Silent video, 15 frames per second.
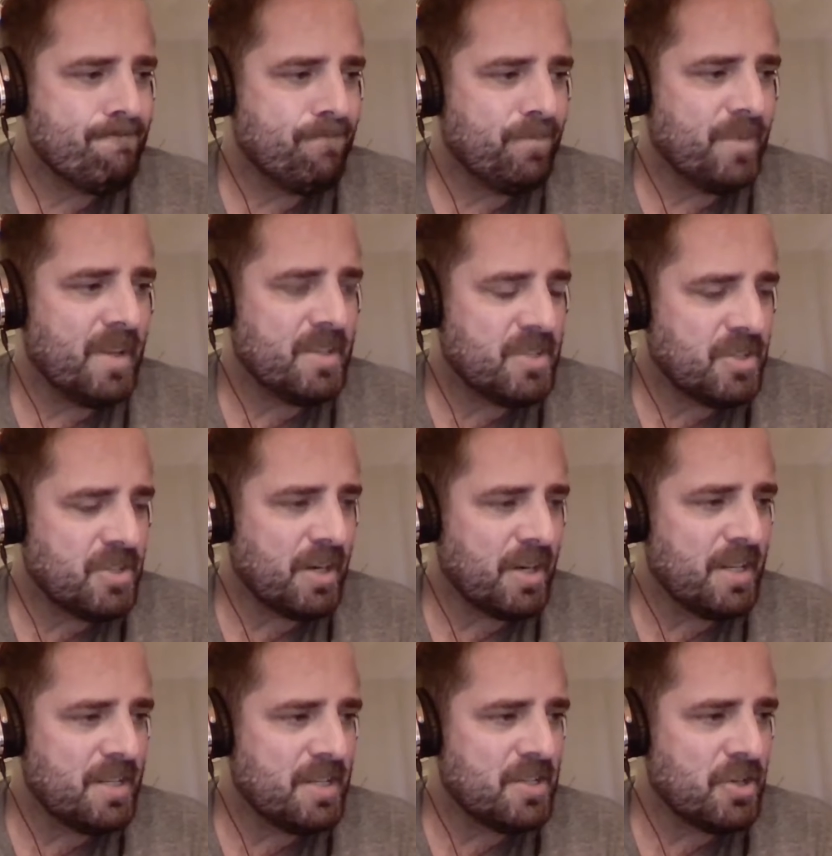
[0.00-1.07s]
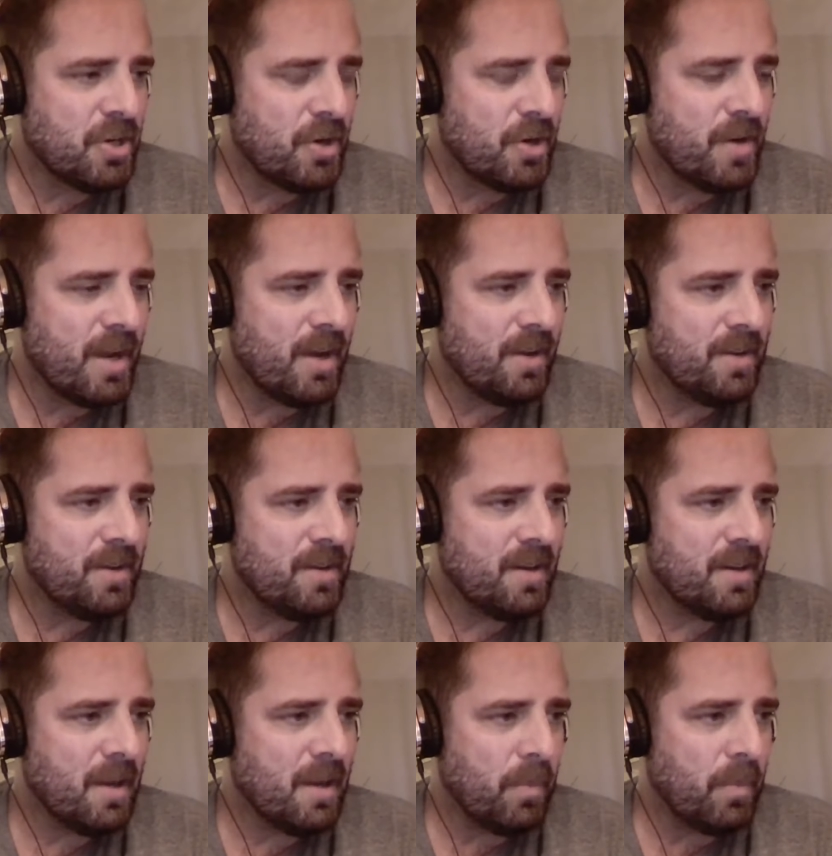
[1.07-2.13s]
it started to turn around
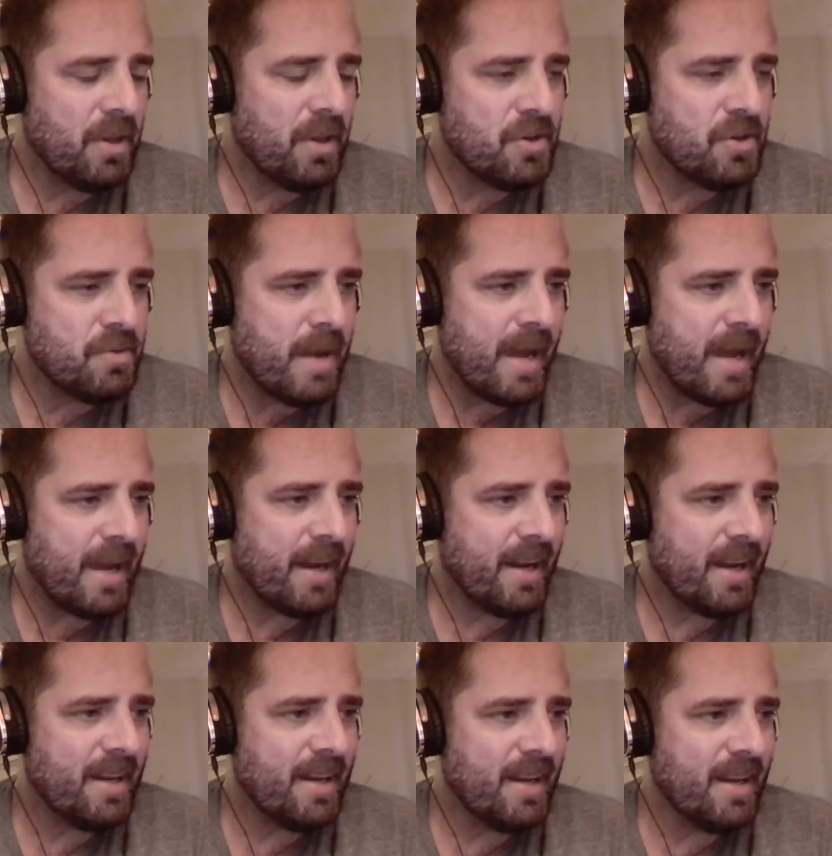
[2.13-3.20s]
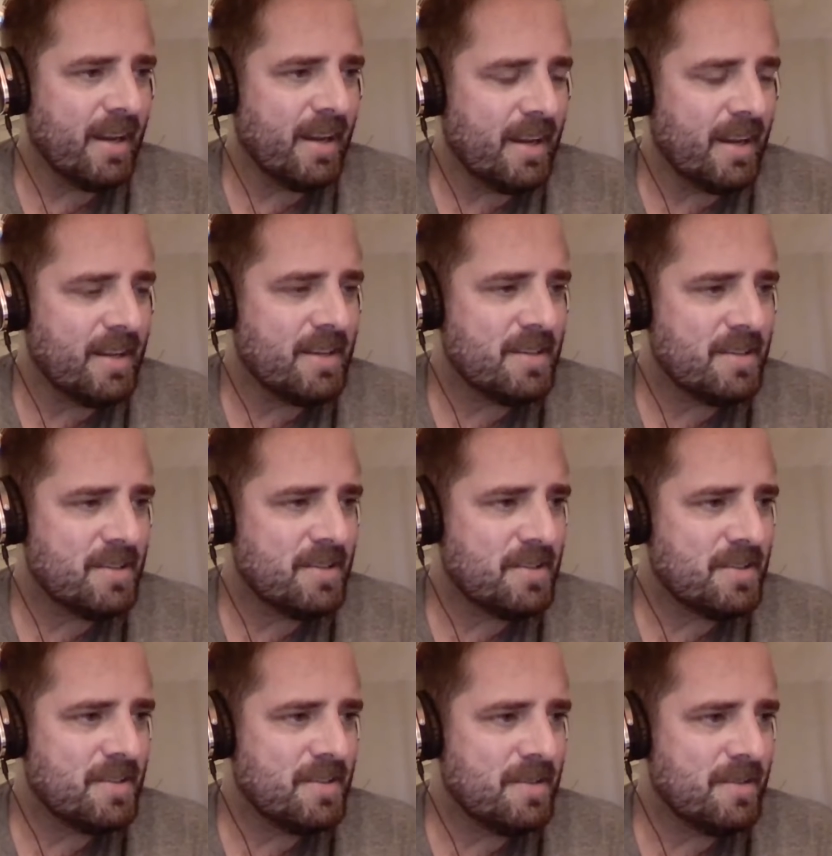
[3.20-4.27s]
a couple of years back, and
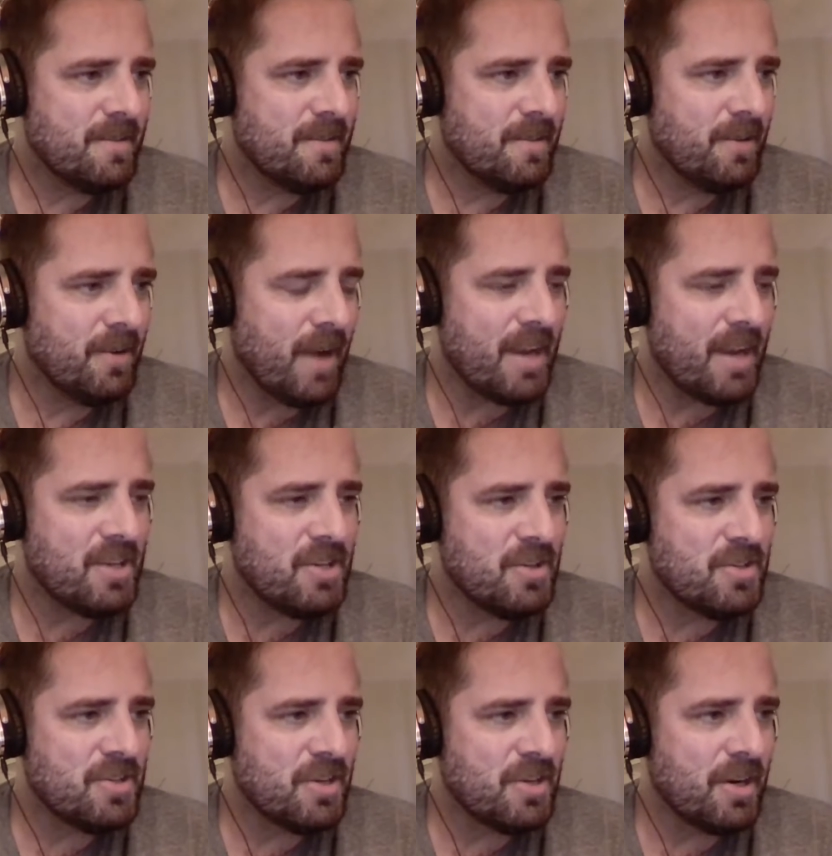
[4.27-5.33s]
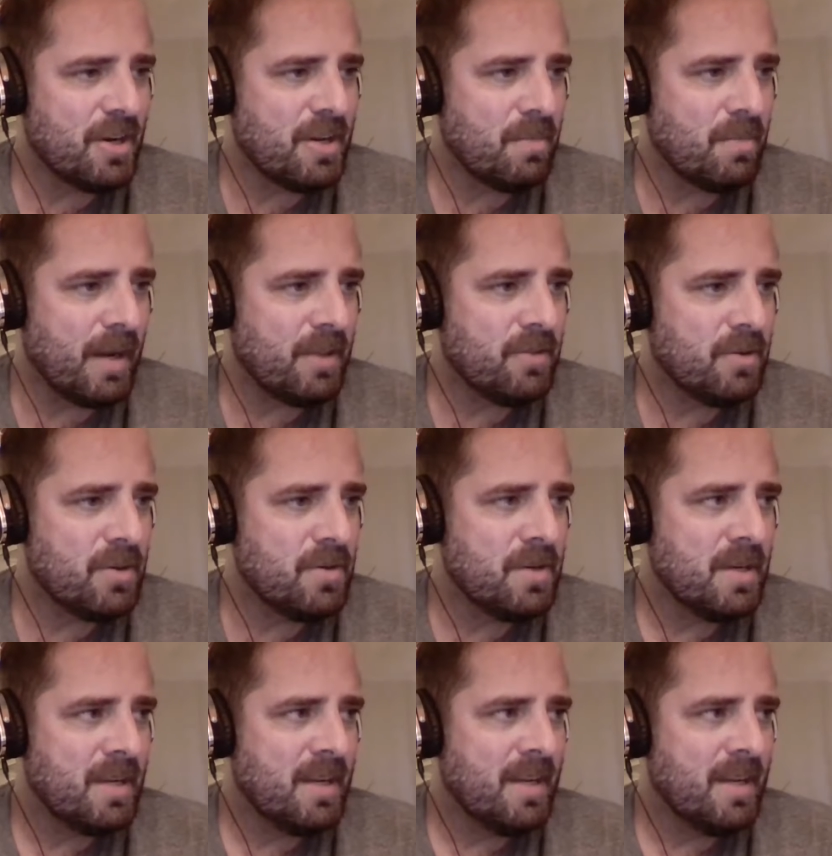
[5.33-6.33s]
gratitude started to break through.